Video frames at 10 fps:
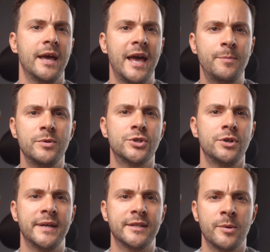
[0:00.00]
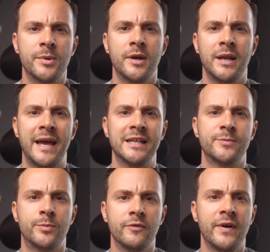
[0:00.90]
Aputure and Amaran lights
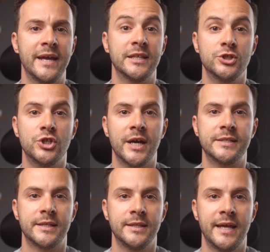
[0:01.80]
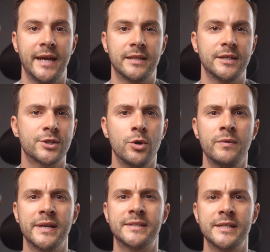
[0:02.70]
provide just that.
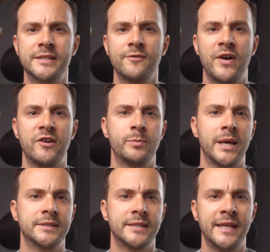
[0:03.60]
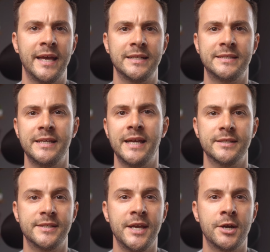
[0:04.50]
Scoring 65 plus TLCI and
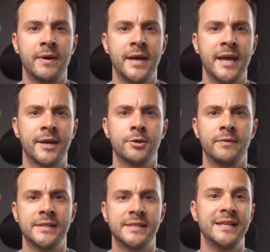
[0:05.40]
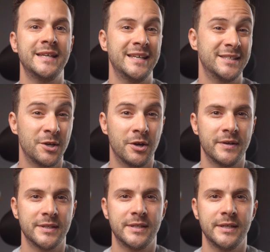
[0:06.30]
CRI accuracy is
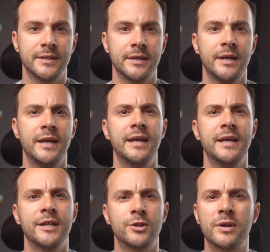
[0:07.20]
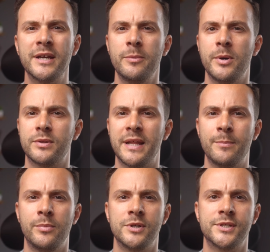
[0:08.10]
guaranteed. Talking about
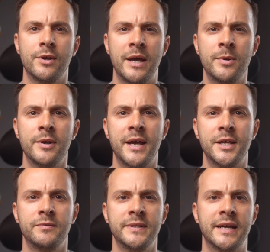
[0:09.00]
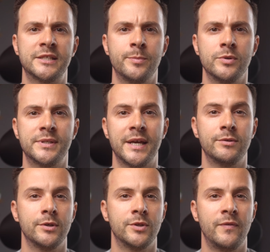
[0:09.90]
numbers, the Amaran 100X puts
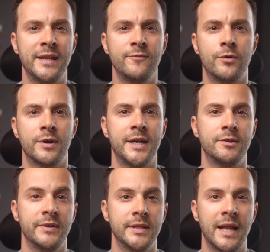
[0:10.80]
out a 2400